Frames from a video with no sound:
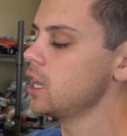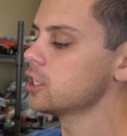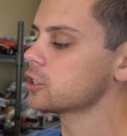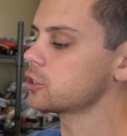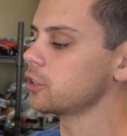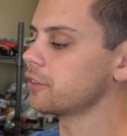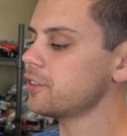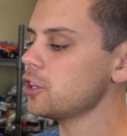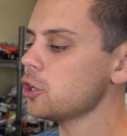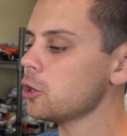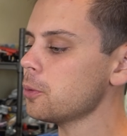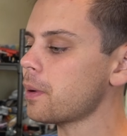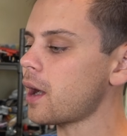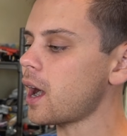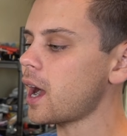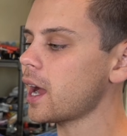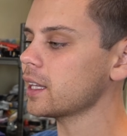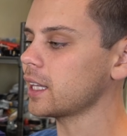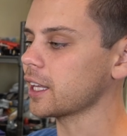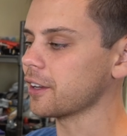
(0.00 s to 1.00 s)
So if you
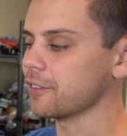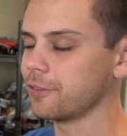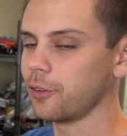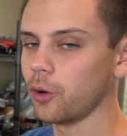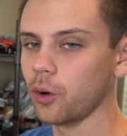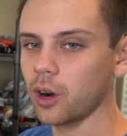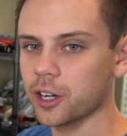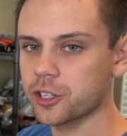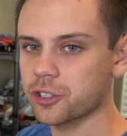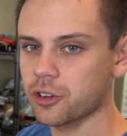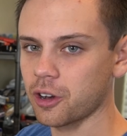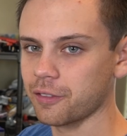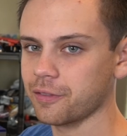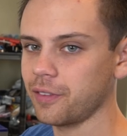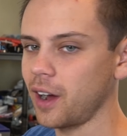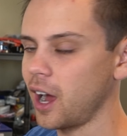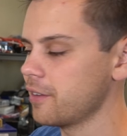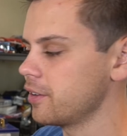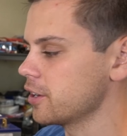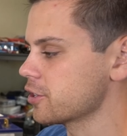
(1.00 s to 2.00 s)
buy like $400 or
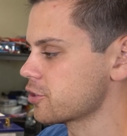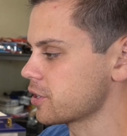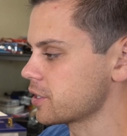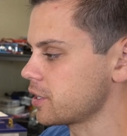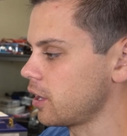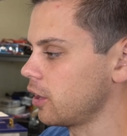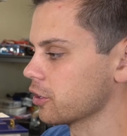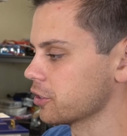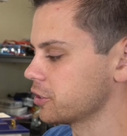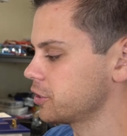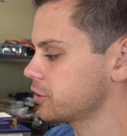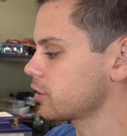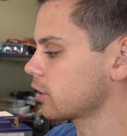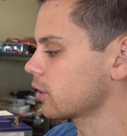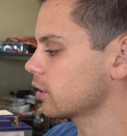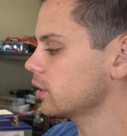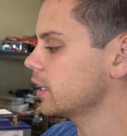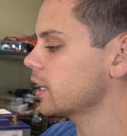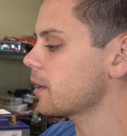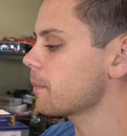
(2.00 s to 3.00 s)
$500
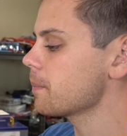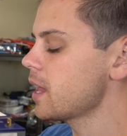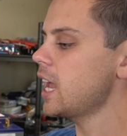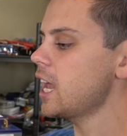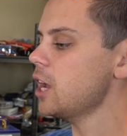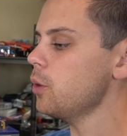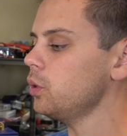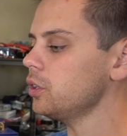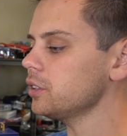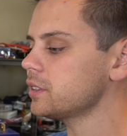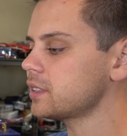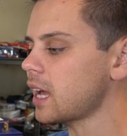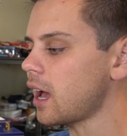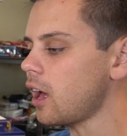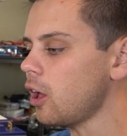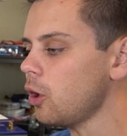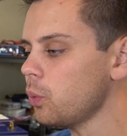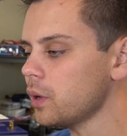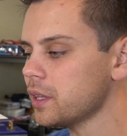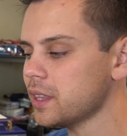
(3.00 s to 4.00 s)
Sterling, it will
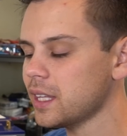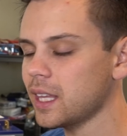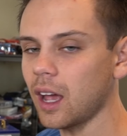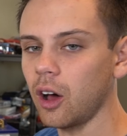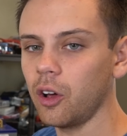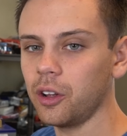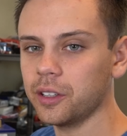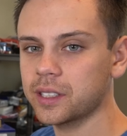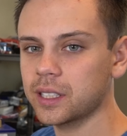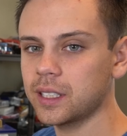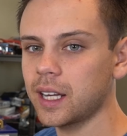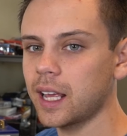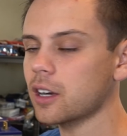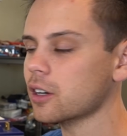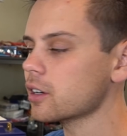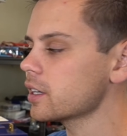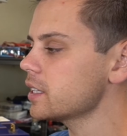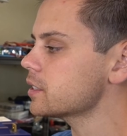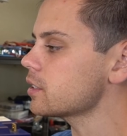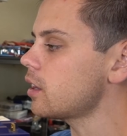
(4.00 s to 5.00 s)
tell when the
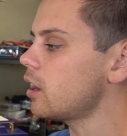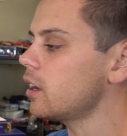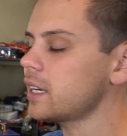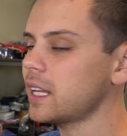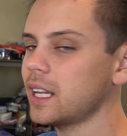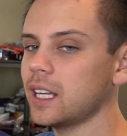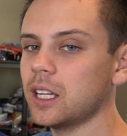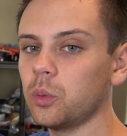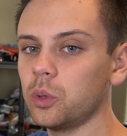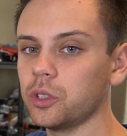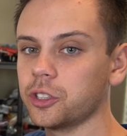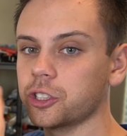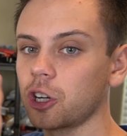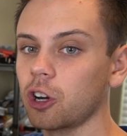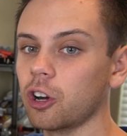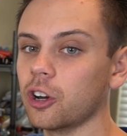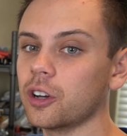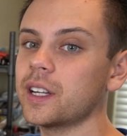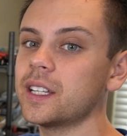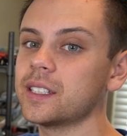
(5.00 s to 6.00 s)
alternator is on and it will
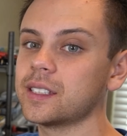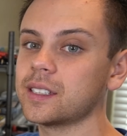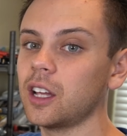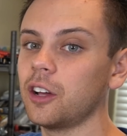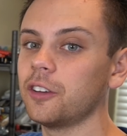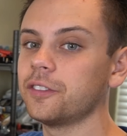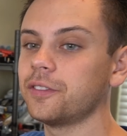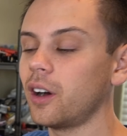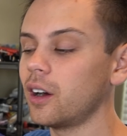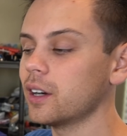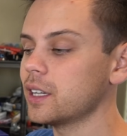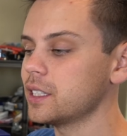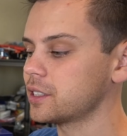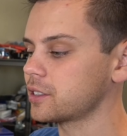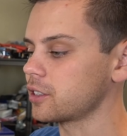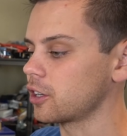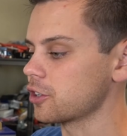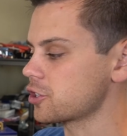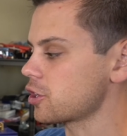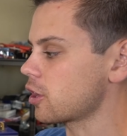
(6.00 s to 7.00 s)
turn itself on and
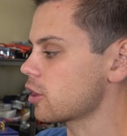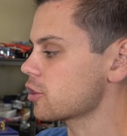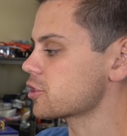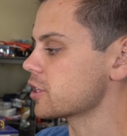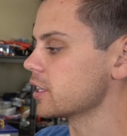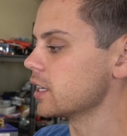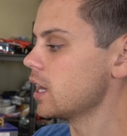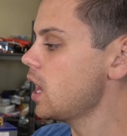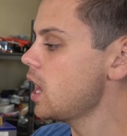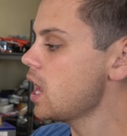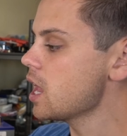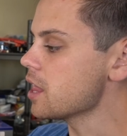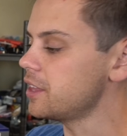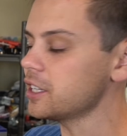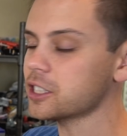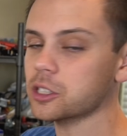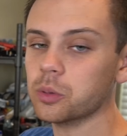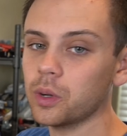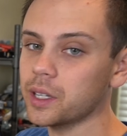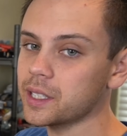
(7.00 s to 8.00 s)
start charging.
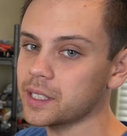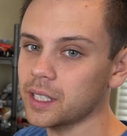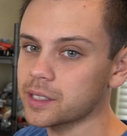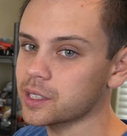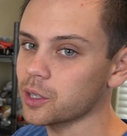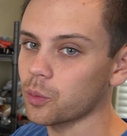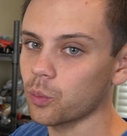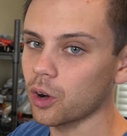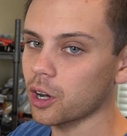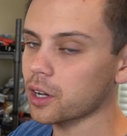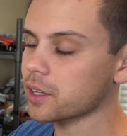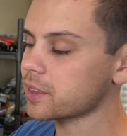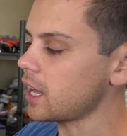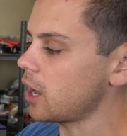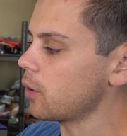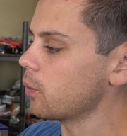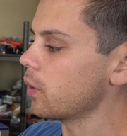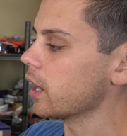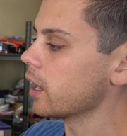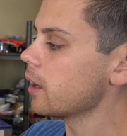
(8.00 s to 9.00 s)
This one doesn't work
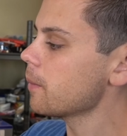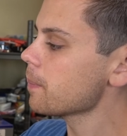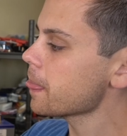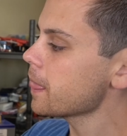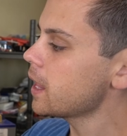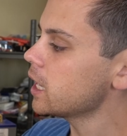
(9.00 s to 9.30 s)
that way.